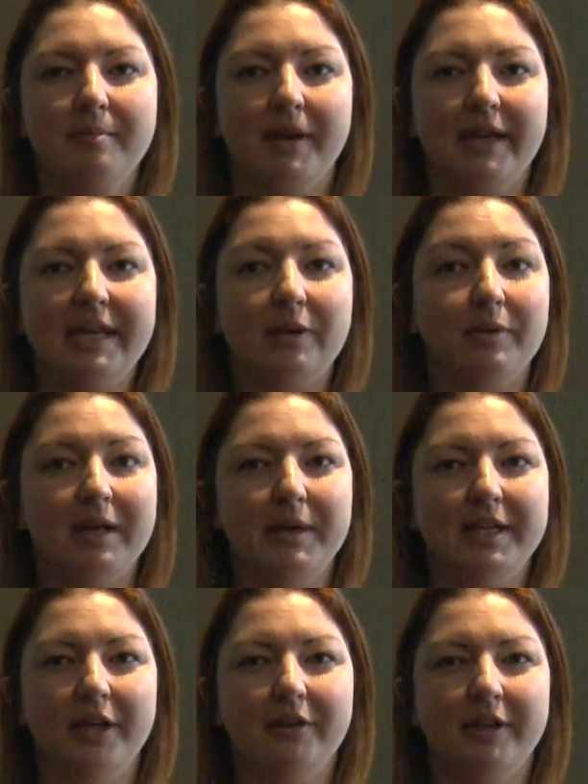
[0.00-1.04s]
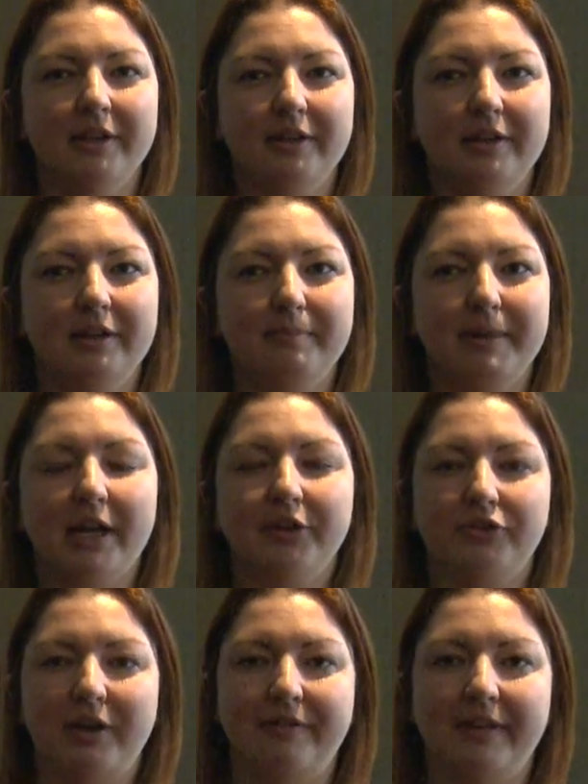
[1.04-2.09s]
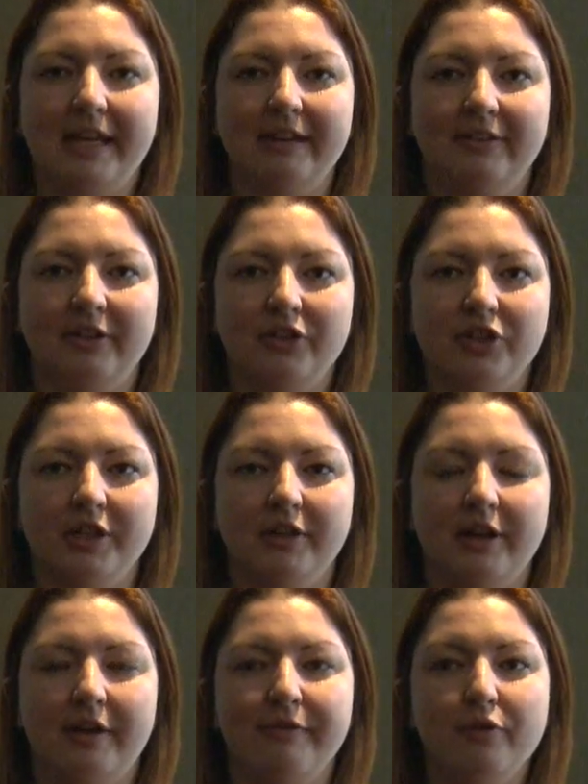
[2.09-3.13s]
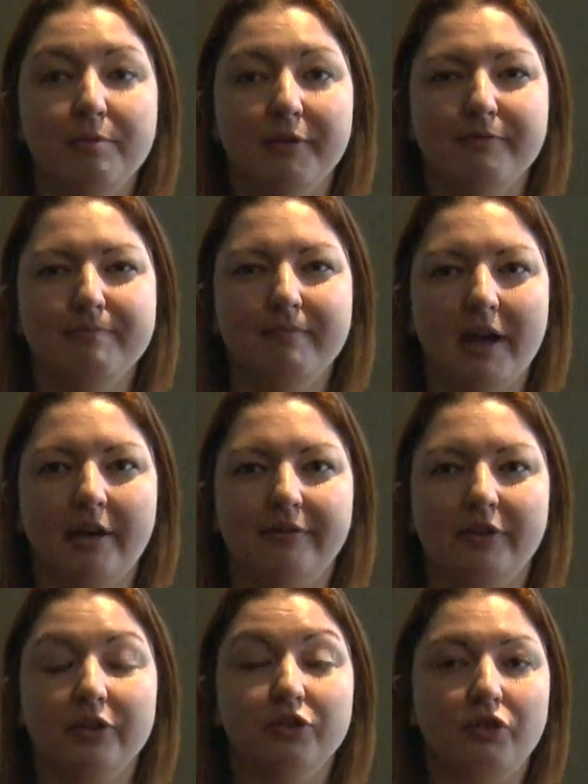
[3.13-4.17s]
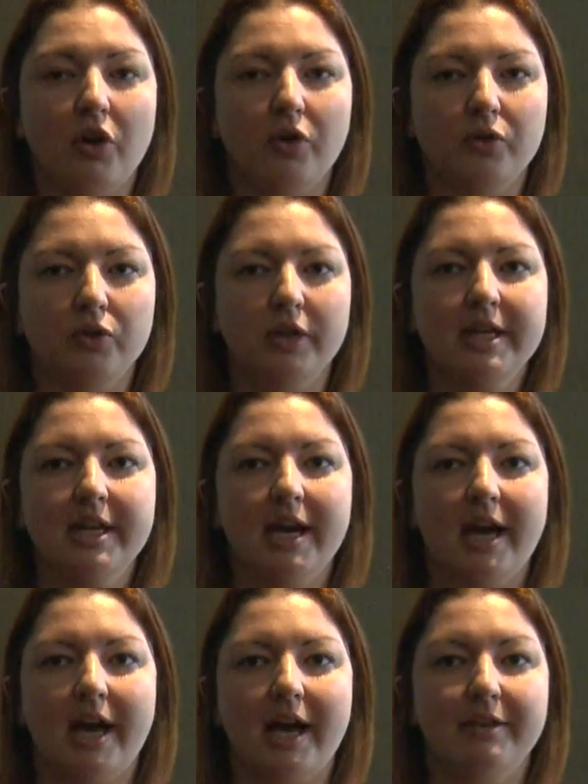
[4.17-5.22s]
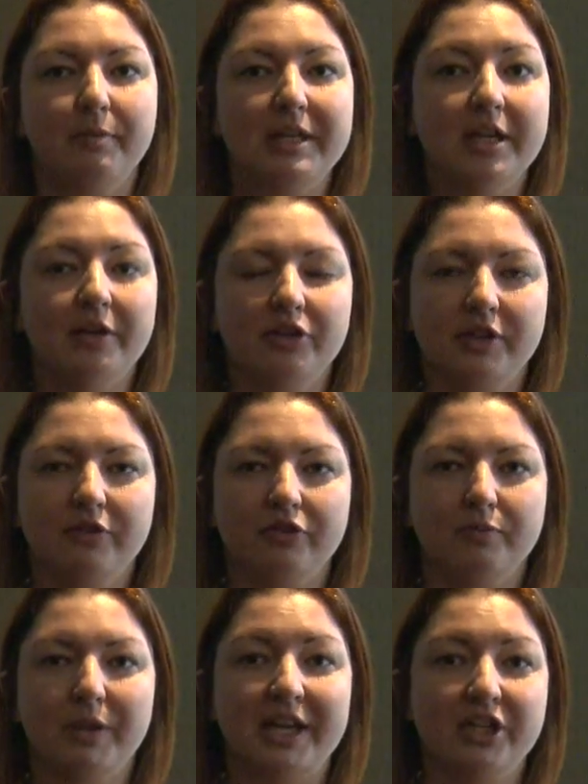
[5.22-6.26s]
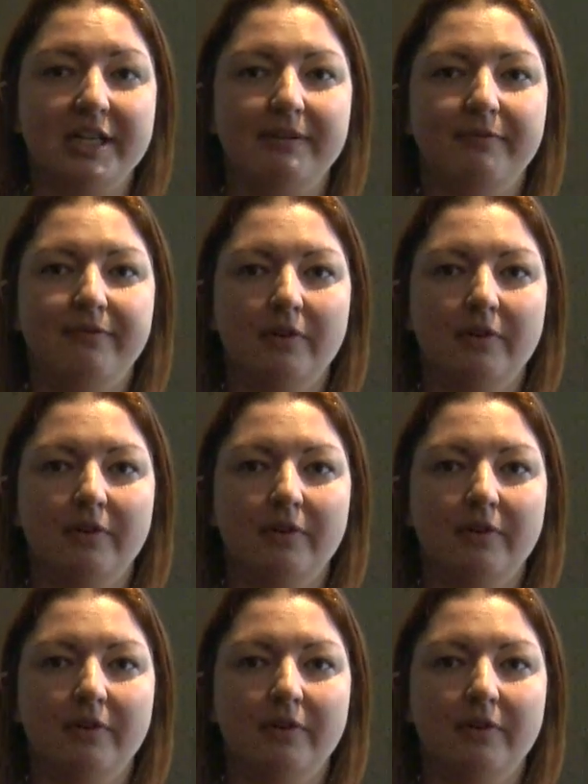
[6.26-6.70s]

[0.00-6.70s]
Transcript: but equally we know that because trafficking is such a form of control, that we know the children will actually